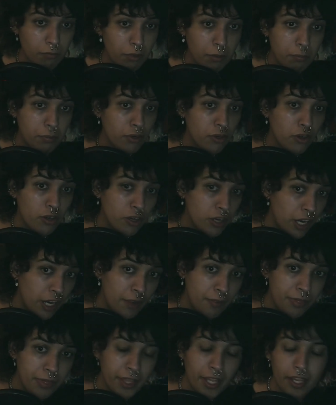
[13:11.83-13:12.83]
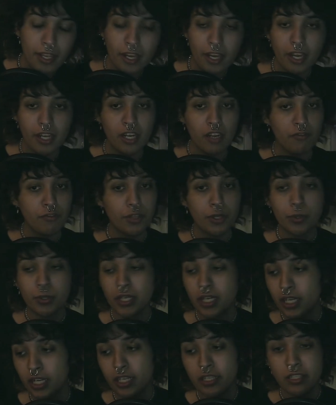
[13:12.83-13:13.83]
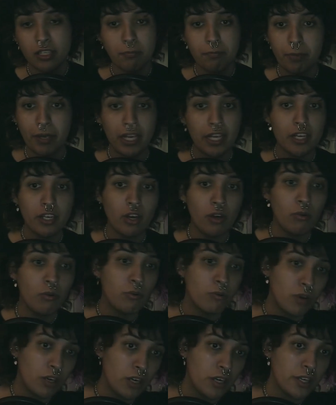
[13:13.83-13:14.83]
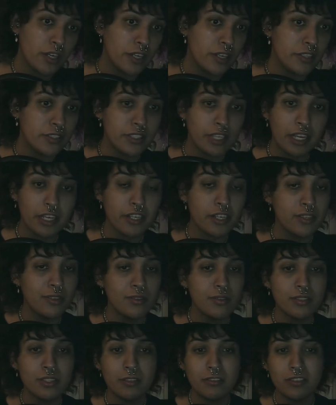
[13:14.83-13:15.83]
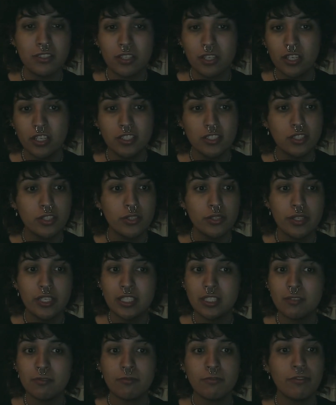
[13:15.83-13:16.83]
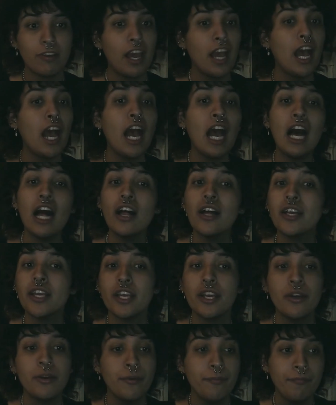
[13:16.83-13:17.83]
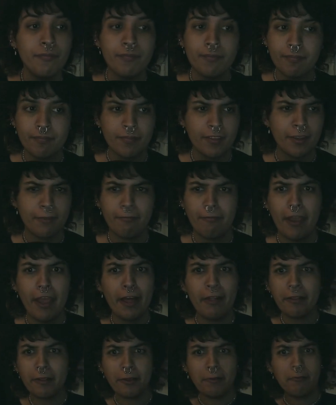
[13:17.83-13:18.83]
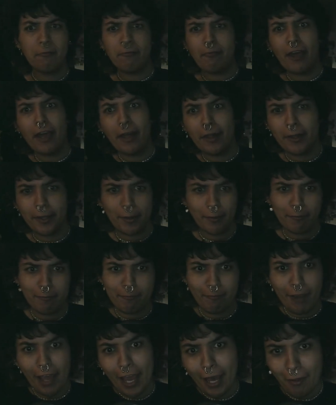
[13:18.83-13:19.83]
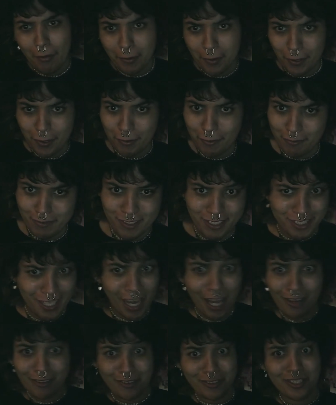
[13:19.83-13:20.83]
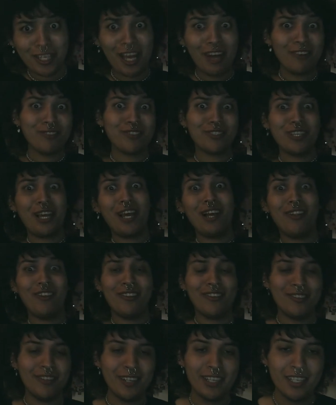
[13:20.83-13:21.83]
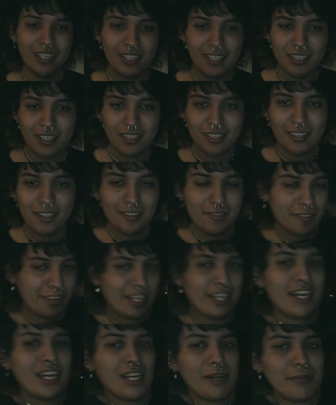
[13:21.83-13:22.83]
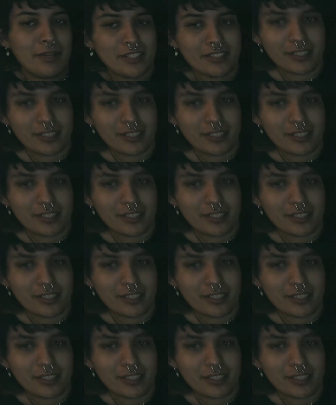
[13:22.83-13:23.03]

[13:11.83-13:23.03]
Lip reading: be put in. And if you needed to pay your workers, that goes in turn to its value. Value. Sell. That kind of makes